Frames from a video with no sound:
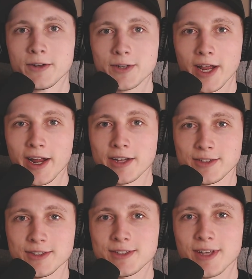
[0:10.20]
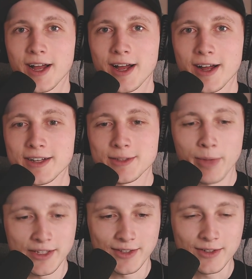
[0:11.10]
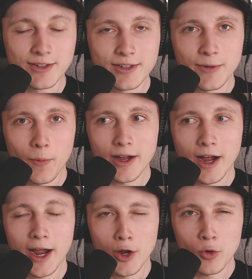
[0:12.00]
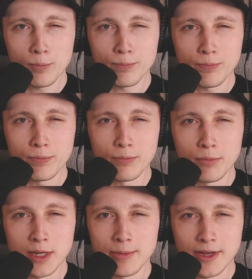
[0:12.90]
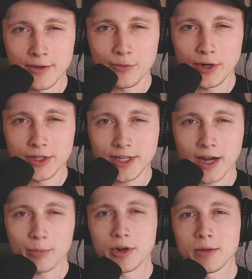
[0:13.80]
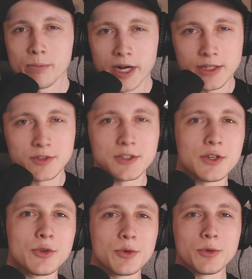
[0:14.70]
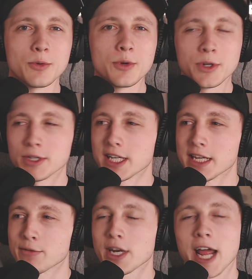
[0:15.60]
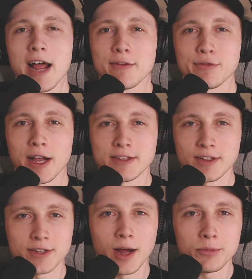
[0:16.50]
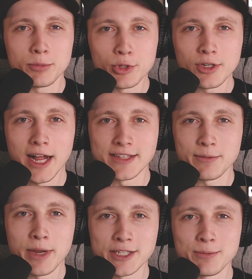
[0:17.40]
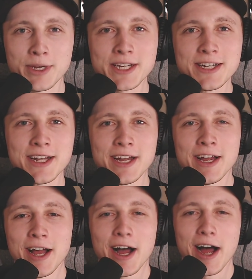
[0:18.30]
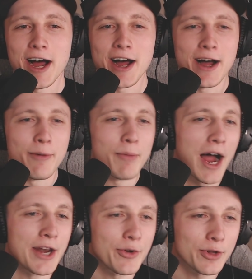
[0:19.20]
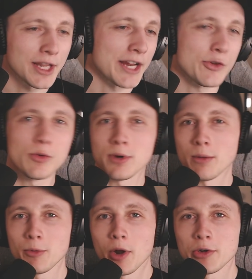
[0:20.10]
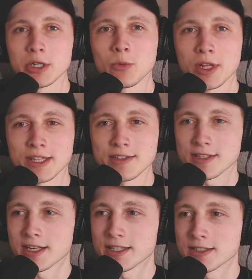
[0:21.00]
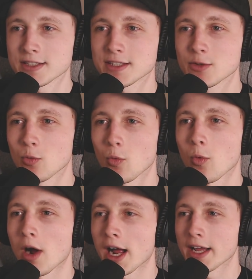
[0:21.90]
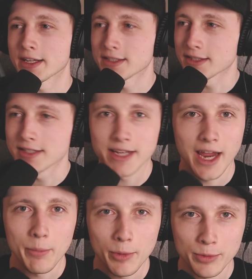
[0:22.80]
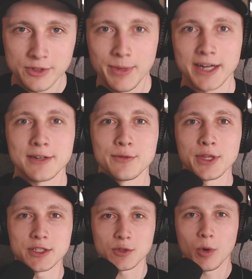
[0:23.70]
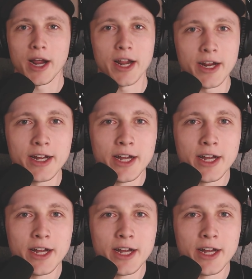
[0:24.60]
Hey guys, it's Mason. I hope me being in front of the camera makes you even half as uncomfortable as it makes me. I know a lot of you are probably wondering what this is. Why is the camera perspective this way?